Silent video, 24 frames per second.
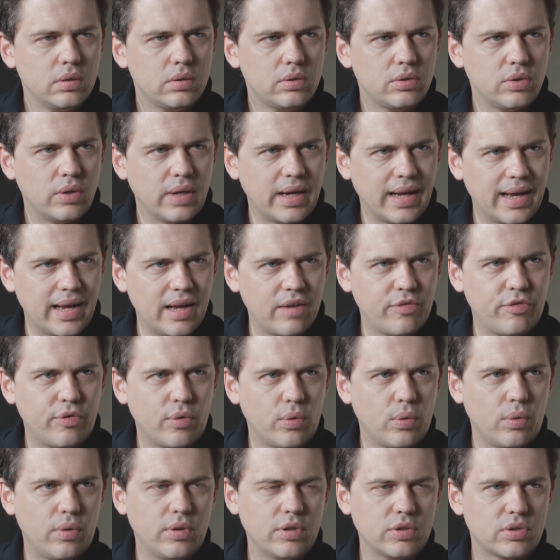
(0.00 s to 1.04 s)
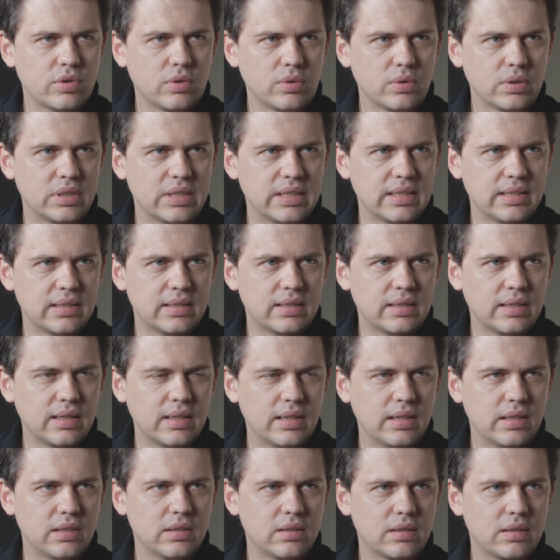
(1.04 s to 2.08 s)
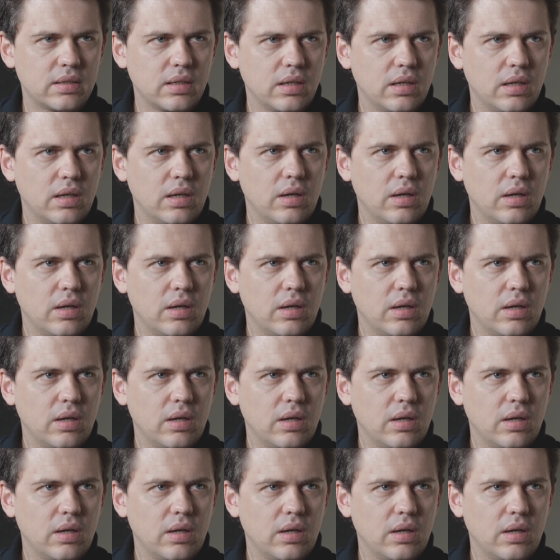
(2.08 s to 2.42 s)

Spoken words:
to have all the sources is